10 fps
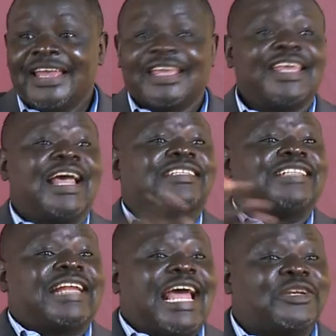He has
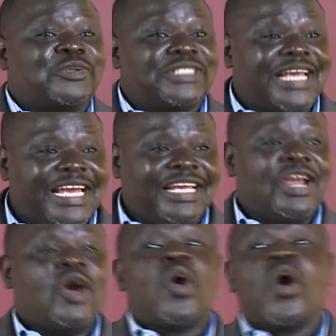the right to
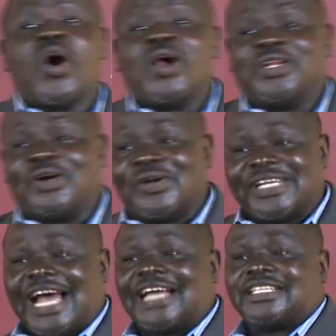say, hold on
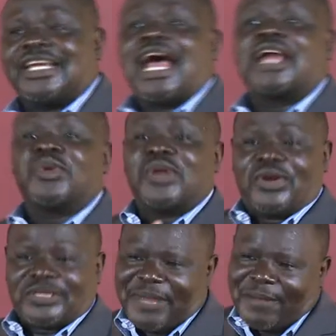that, and you will
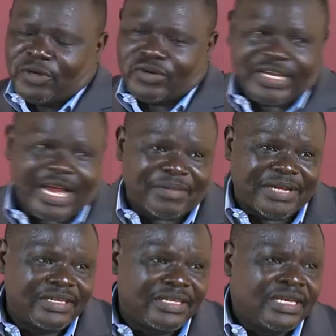not be able to recover.
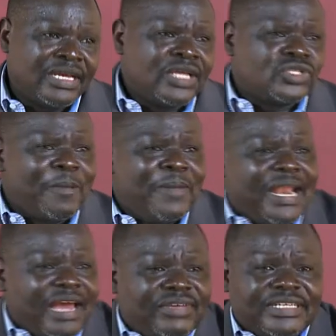So,
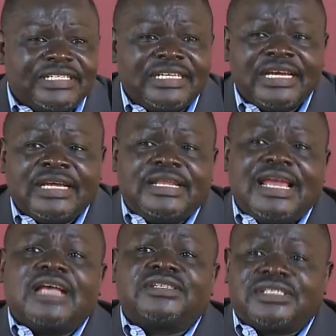beloved,
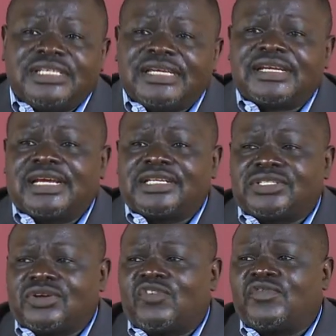there are
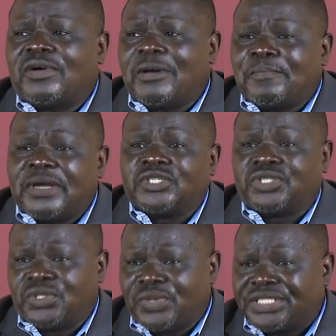secrets of our
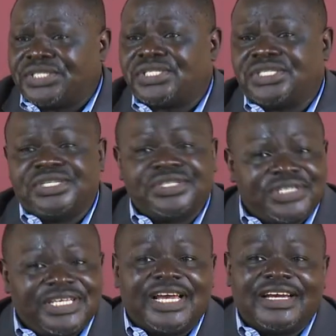pursuance this
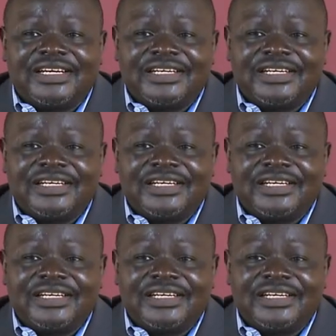year.